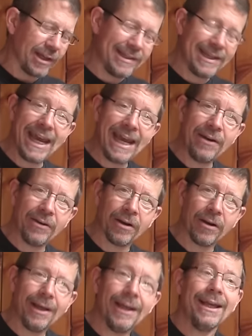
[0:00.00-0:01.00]

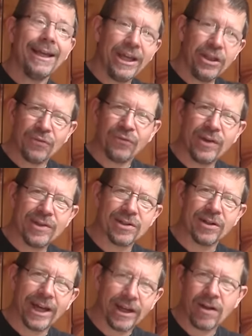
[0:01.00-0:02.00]
container in the
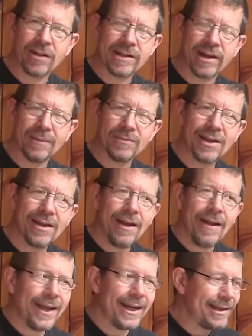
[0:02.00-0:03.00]
freezer at all times.
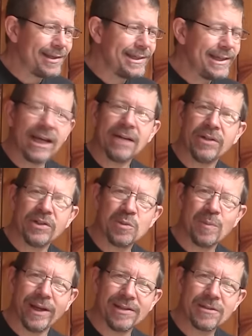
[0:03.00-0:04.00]
And it doesn't take up much
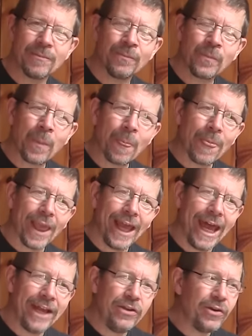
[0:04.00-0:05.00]
space.
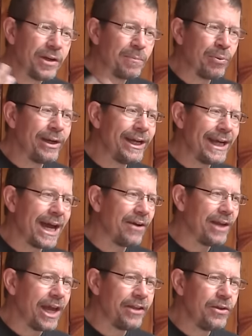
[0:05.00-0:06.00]
And you can bring it
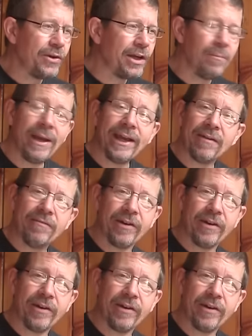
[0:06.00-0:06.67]
out, and you can make a